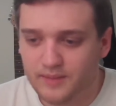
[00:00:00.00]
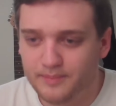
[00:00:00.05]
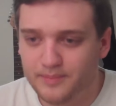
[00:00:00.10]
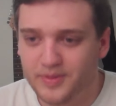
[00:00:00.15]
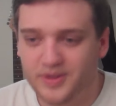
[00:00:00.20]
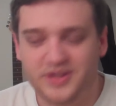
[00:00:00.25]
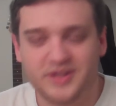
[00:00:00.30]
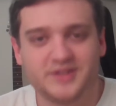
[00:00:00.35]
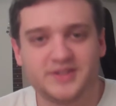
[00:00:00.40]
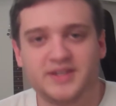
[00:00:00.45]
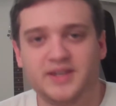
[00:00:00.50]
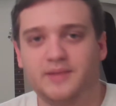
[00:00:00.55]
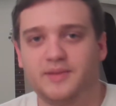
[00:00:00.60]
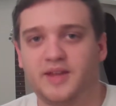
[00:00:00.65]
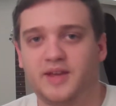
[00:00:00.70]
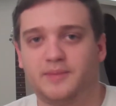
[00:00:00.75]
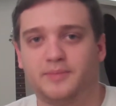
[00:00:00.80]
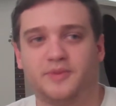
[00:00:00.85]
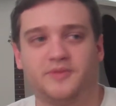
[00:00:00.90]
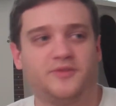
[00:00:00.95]
but you see,
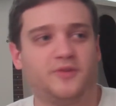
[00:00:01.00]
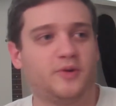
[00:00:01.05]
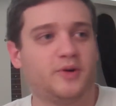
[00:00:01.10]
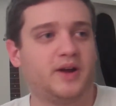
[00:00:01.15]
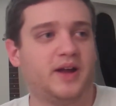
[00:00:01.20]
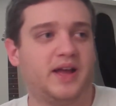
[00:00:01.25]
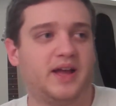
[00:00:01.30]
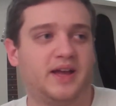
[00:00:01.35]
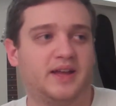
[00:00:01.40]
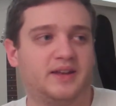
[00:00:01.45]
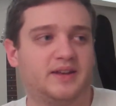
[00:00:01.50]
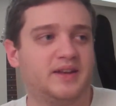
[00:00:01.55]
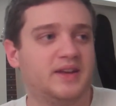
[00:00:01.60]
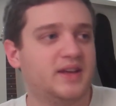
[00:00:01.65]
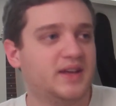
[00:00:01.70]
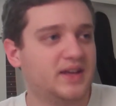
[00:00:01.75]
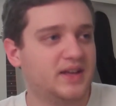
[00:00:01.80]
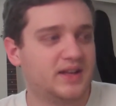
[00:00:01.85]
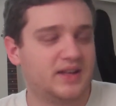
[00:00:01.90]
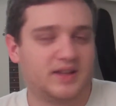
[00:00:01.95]
like, beforehand,
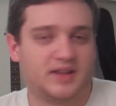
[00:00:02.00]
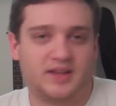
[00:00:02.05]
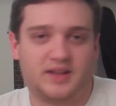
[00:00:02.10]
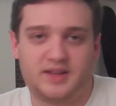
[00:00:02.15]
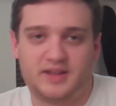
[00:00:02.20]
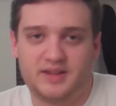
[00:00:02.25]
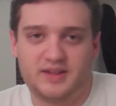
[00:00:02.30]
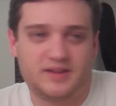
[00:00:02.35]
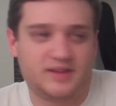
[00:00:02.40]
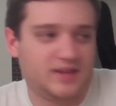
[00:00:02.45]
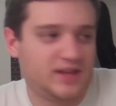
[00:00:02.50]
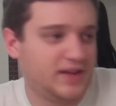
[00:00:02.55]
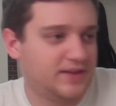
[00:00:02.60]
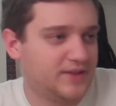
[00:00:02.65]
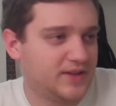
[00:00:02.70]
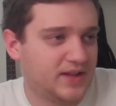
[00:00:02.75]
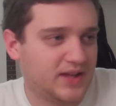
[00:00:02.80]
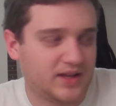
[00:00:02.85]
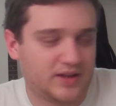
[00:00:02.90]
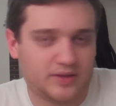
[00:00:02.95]
like,
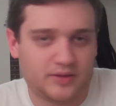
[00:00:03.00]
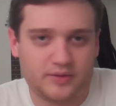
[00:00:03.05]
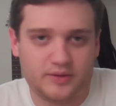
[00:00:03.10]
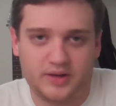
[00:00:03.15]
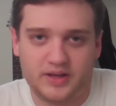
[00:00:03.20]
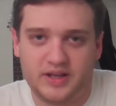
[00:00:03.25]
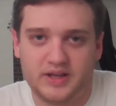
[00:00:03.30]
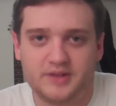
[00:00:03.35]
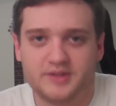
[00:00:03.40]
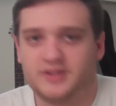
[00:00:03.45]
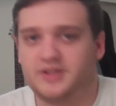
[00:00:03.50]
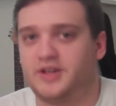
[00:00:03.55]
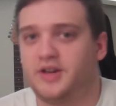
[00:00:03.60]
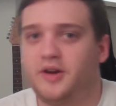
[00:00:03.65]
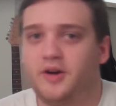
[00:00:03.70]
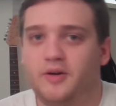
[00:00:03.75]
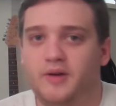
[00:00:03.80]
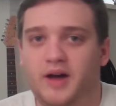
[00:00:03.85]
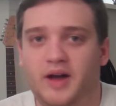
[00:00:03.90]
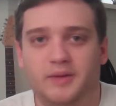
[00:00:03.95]
give it like three years
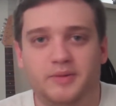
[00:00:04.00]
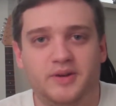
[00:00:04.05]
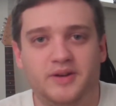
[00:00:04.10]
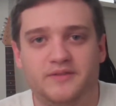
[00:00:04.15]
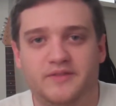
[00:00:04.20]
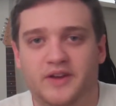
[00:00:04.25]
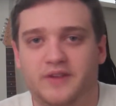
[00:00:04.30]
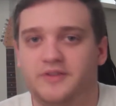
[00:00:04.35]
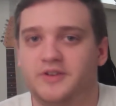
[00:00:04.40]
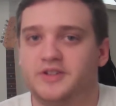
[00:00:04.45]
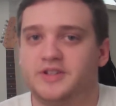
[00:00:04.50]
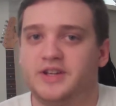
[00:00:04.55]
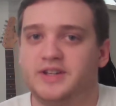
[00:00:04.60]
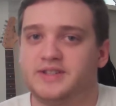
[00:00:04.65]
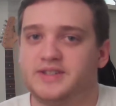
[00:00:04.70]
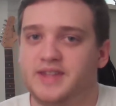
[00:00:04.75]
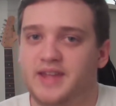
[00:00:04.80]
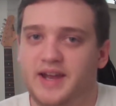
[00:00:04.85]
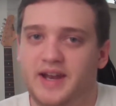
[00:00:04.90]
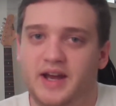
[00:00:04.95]
ago, I would have never
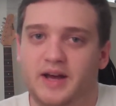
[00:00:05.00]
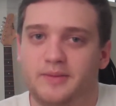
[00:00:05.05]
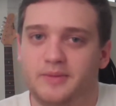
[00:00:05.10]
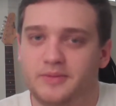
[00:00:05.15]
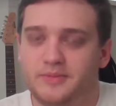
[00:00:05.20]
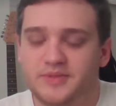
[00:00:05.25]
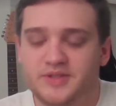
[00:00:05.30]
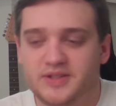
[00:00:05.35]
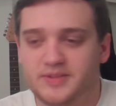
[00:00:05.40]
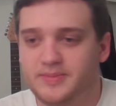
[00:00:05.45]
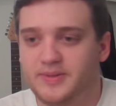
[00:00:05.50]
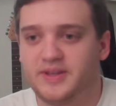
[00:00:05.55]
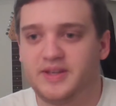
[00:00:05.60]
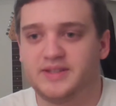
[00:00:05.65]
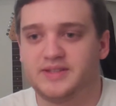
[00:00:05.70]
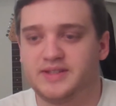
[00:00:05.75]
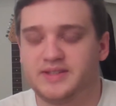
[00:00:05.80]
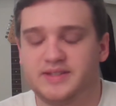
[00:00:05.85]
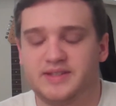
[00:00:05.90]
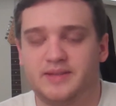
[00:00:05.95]
touched that album just
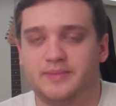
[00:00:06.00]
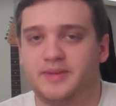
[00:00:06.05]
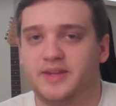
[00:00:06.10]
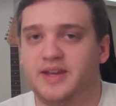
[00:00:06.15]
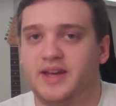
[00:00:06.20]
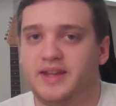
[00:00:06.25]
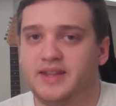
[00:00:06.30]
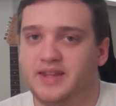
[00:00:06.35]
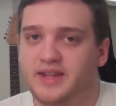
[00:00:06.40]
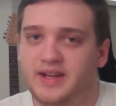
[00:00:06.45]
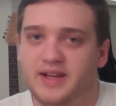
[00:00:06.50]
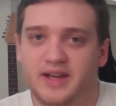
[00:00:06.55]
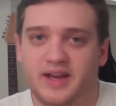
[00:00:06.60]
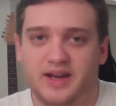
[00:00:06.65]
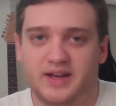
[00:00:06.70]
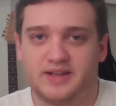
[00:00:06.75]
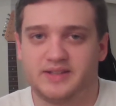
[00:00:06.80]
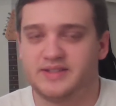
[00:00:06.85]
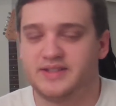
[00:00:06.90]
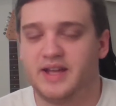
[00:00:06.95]
because it simply had Lady
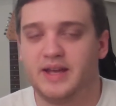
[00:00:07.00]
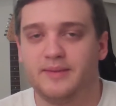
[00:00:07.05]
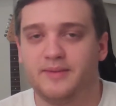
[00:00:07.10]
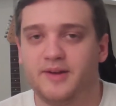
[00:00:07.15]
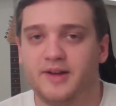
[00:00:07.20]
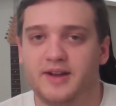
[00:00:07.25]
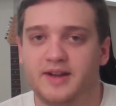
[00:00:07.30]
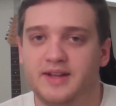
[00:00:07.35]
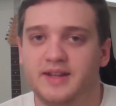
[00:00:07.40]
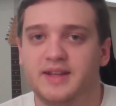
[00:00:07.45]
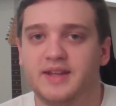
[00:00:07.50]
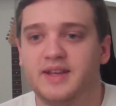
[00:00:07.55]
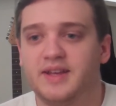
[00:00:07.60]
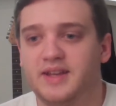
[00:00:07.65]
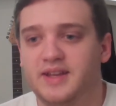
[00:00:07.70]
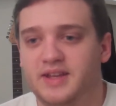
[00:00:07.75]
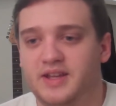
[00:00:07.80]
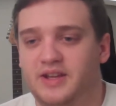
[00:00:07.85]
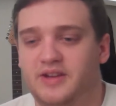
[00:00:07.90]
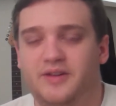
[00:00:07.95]
Gaga's name on it.
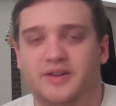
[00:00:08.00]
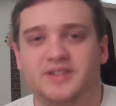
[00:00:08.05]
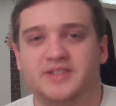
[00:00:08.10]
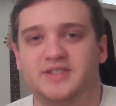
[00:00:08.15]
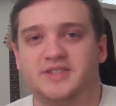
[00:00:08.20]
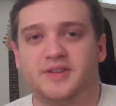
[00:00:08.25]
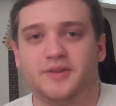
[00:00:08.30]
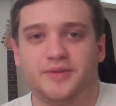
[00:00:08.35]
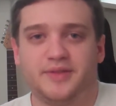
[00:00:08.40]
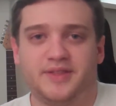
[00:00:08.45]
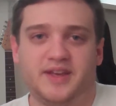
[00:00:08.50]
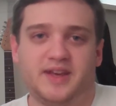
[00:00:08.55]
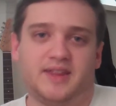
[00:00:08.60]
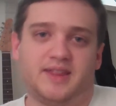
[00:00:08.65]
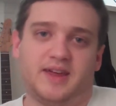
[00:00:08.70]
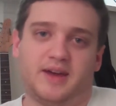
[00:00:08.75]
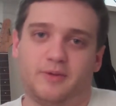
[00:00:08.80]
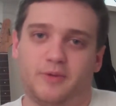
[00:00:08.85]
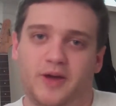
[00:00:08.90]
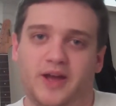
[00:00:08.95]
You know, I just don't think
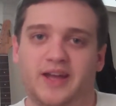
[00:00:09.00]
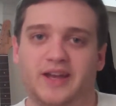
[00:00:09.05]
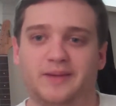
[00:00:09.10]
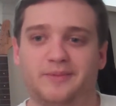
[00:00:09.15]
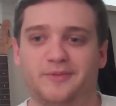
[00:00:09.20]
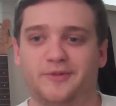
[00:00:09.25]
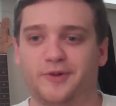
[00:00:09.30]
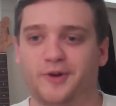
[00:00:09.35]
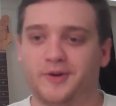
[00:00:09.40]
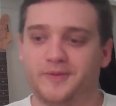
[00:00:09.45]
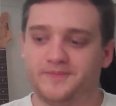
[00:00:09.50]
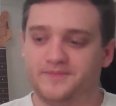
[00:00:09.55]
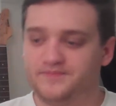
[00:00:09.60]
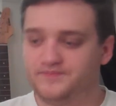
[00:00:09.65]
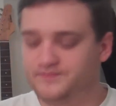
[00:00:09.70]
that way anymore.